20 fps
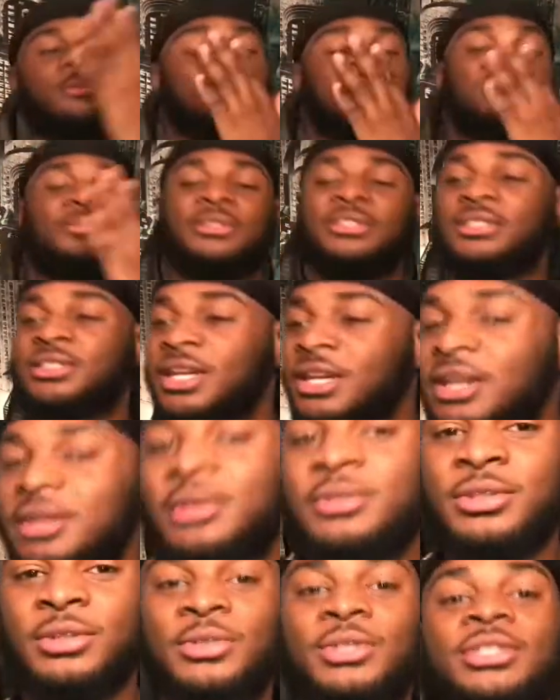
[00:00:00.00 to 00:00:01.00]
I'm just steady.
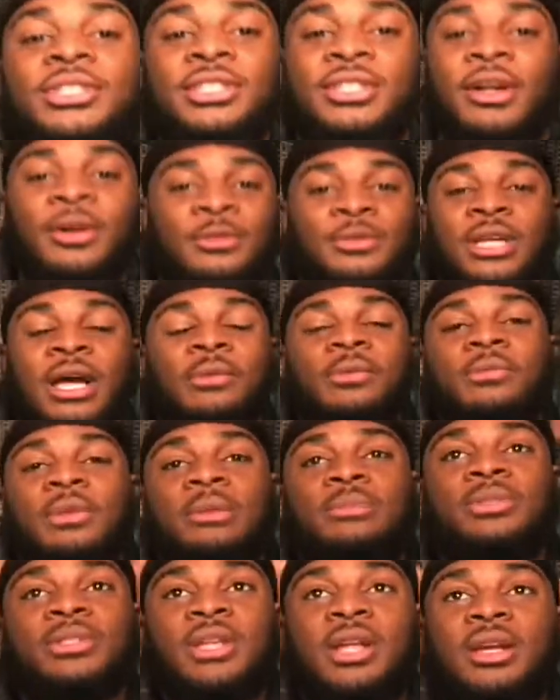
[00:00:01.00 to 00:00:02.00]
So she's just on top of me.
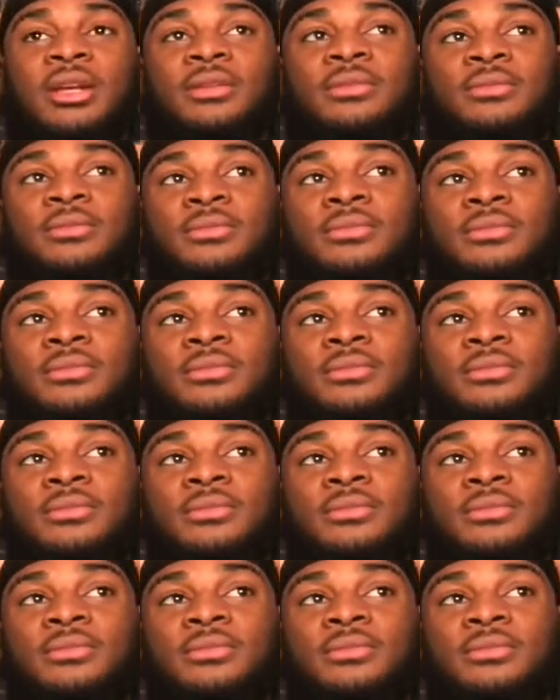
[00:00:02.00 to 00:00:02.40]
I'm just like.